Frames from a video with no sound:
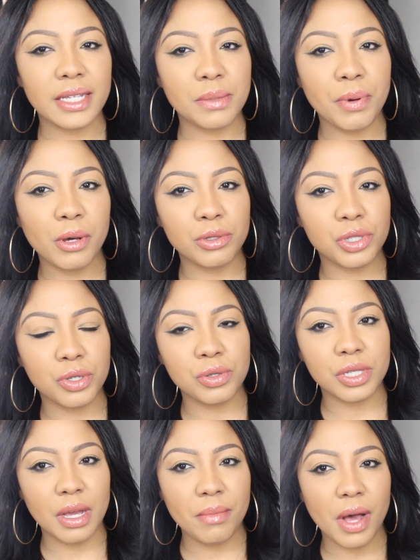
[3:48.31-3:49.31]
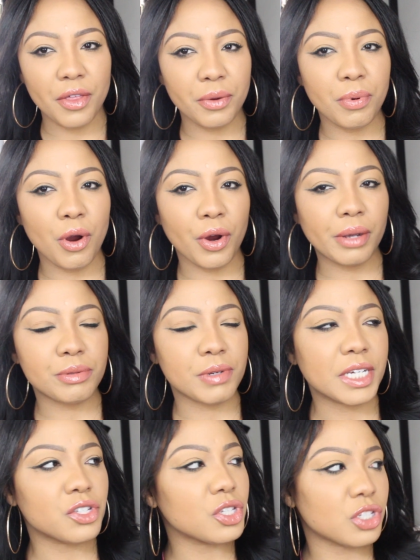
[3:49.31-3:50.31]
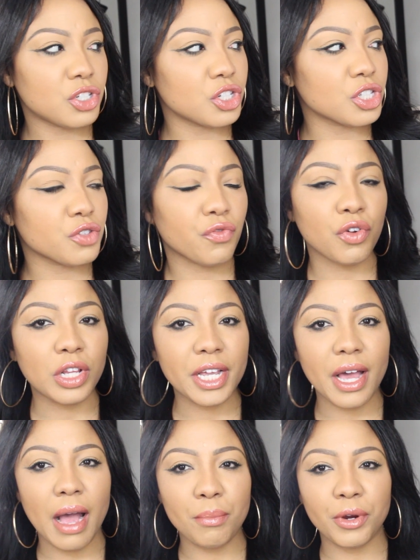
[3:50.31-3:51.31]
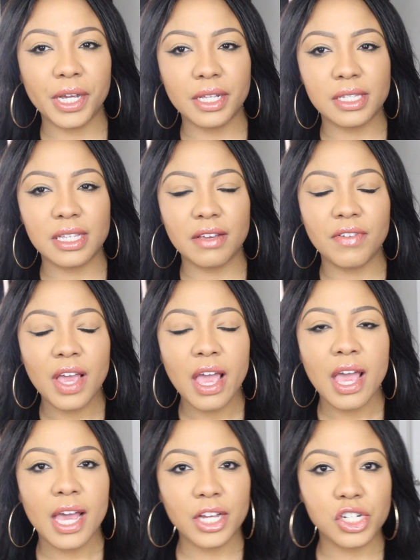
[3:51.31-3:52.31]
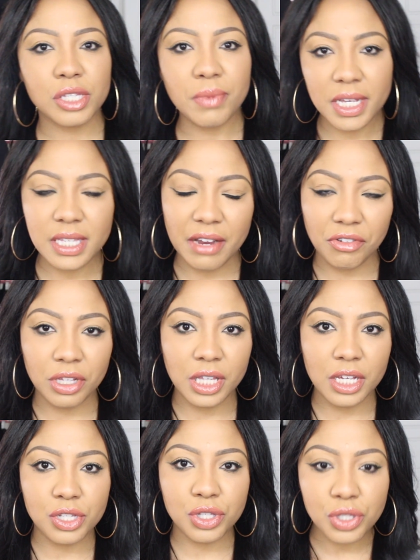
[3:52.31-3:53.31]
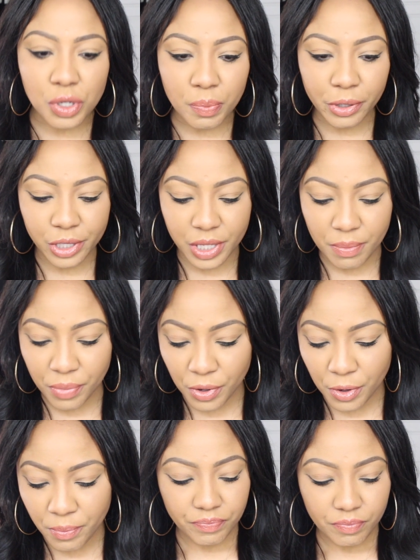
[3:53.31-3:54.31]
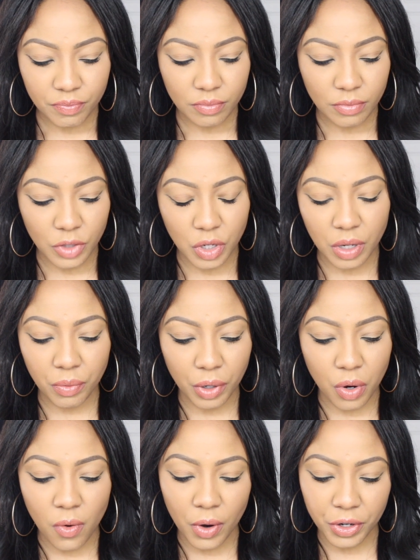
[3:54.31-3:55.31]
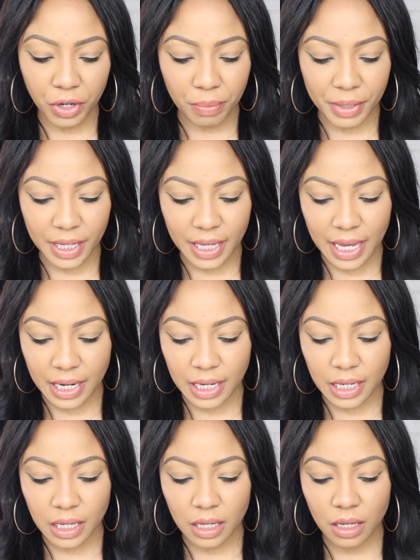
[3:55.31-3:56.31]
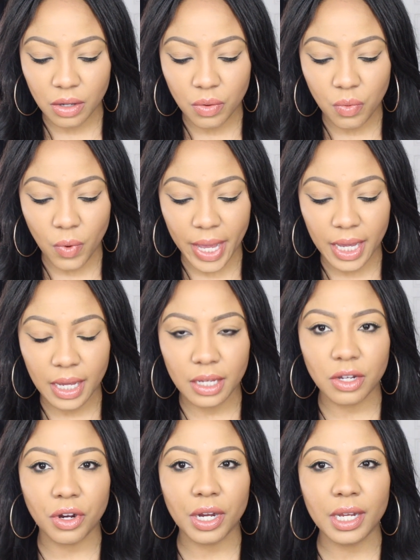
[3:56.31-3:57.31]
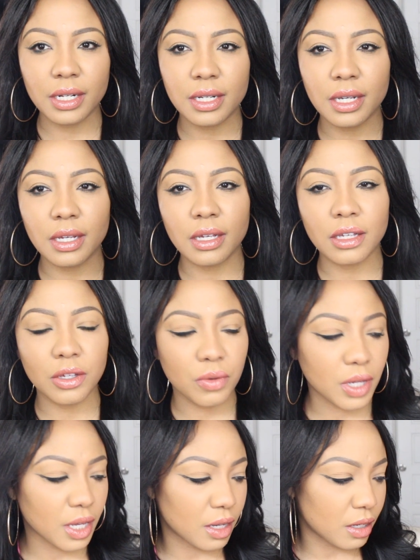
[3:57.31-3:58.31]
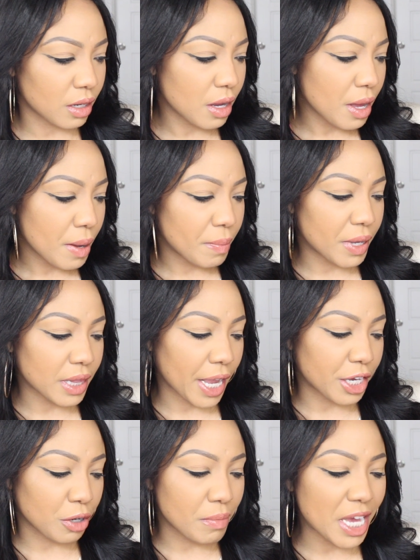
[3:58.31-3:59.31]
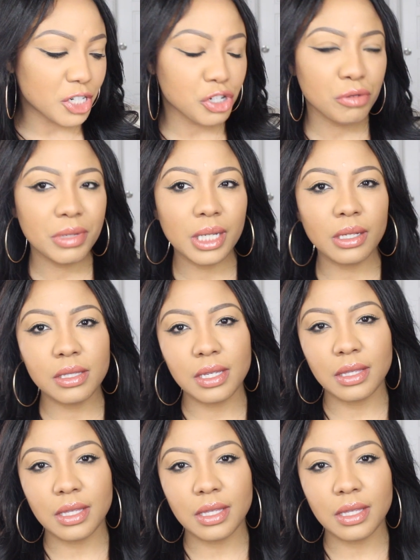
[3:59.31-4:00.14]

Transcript: as opposed to some other programs, because this is just fully comprehensive. It just makes everything super simple. You can record your beginning weight, your ending, you can put like your measurements